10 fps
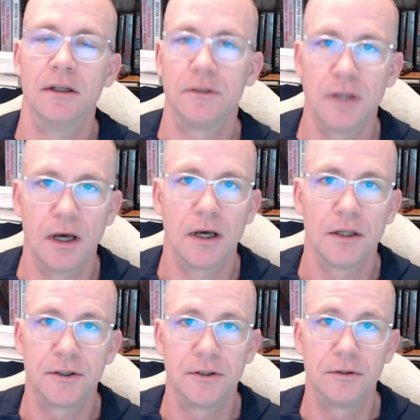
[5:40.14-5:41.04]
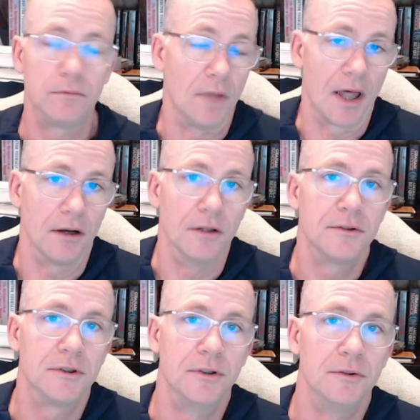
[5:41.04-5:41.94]
I don't
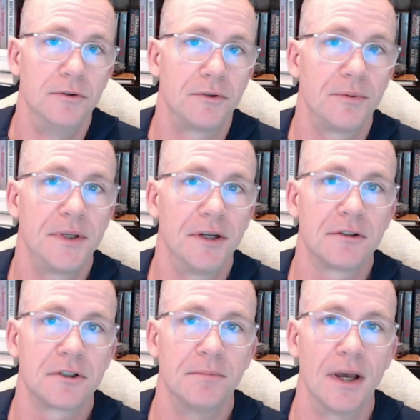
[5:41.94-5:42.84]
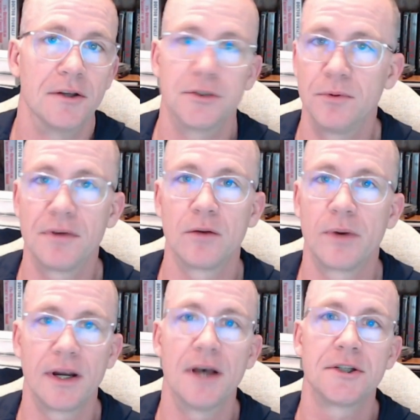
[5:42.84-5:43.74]
know, 2-3 years from now. So we've got a
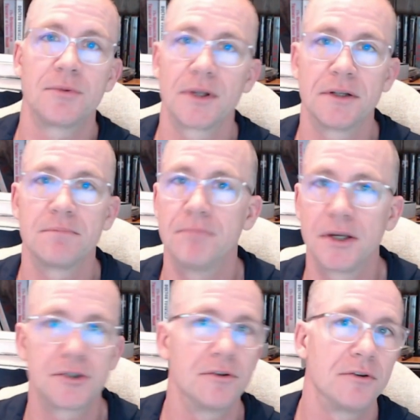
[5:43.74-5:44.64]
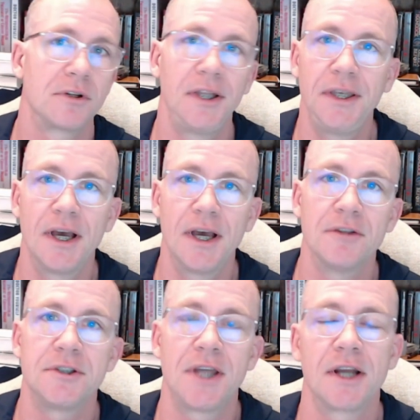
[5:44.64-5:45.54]
warehouse. We're going to make sure they're cleaned out,
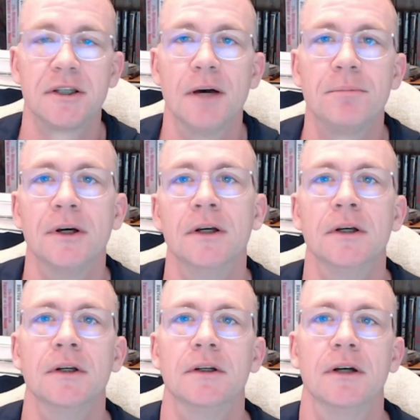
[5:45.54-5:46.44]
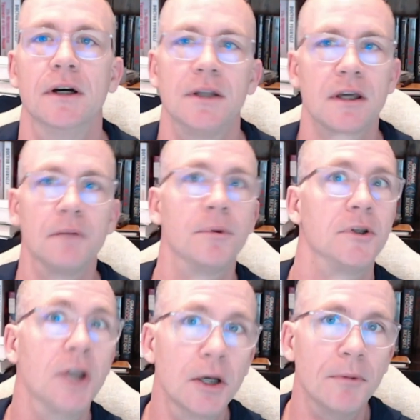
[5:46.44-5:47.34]
stacked up. Not going to
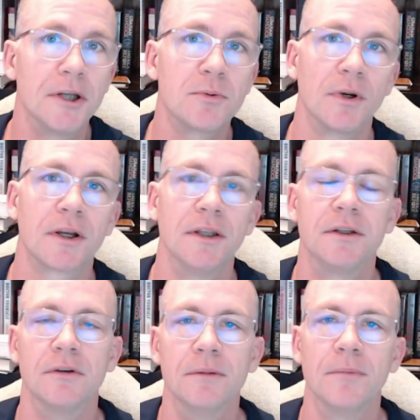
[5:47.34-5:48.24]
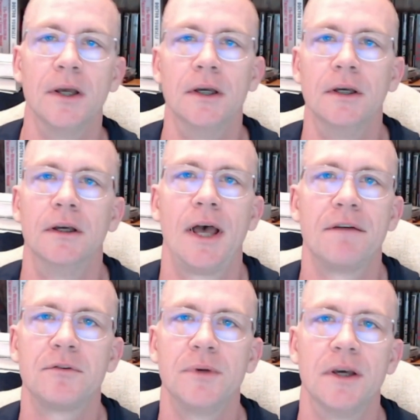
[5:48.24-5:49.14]
put too much work into them
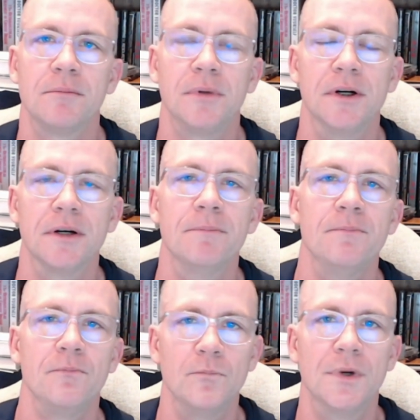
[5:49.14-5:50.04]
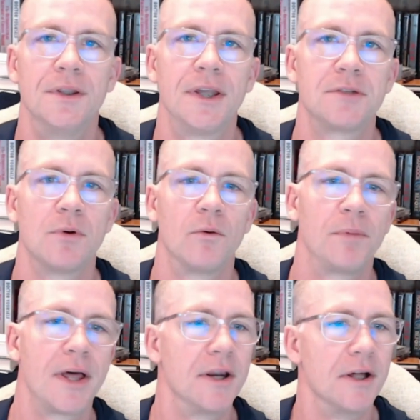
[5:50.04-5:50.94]
after we unplug them, but that's what we're
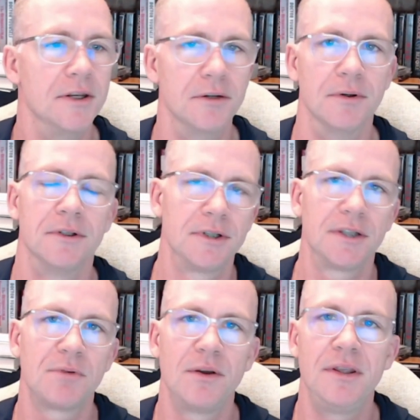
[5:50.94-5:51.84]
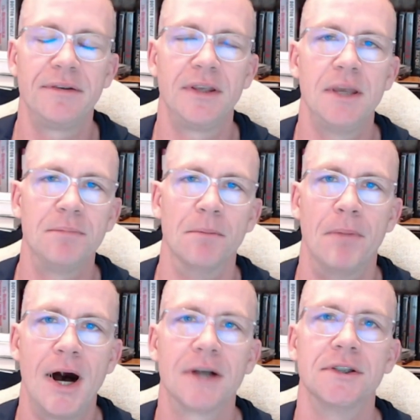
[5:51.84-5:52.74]
planning on doing. So that's why we even keep the
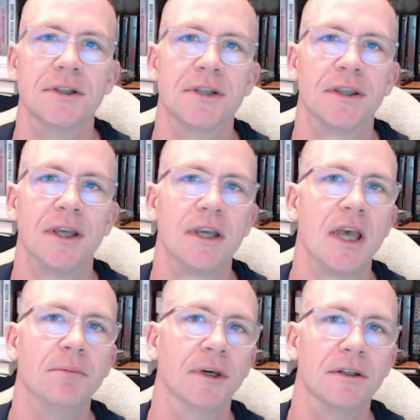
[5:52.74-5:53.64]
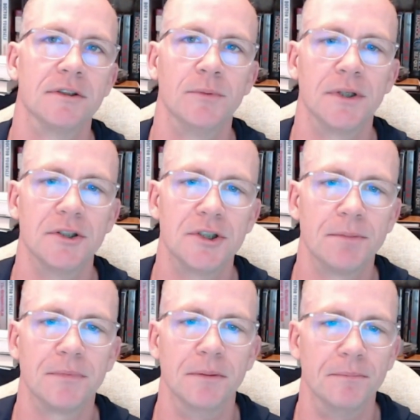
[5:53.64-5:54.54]
boxes that they came in, so we can
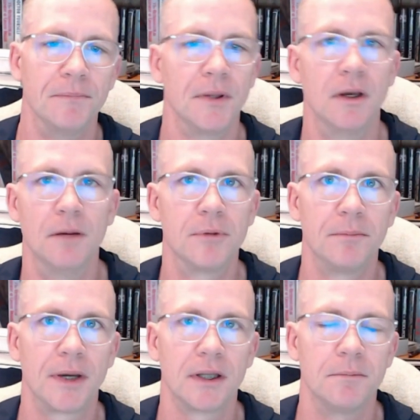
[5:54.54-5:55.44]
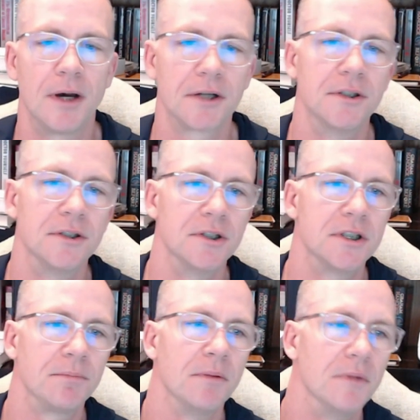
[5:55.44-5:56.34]
ship them, put them back in the boxes and
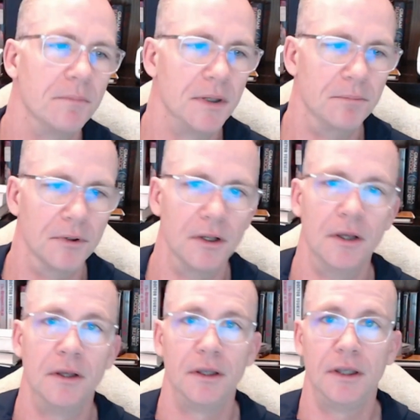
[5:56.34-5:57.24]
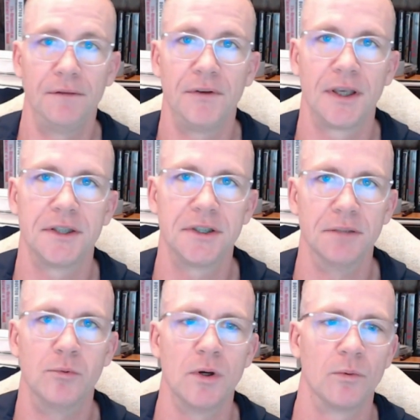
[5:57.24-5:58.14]
ship them to people if it gets to
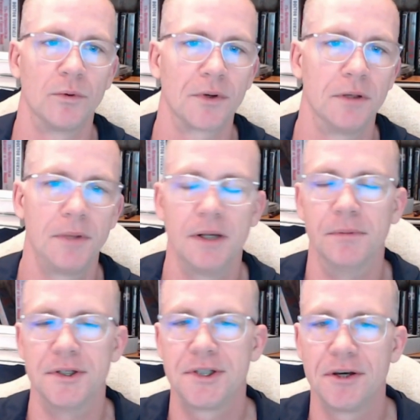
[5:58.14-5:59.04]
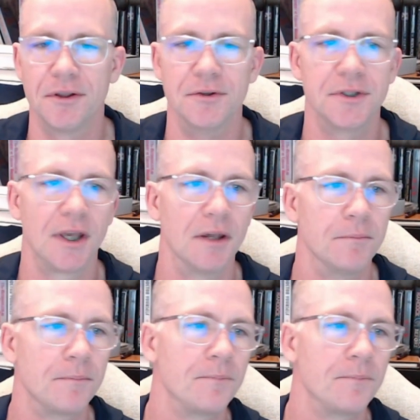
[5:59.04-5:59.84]
the point where we're going to be able to sell those again.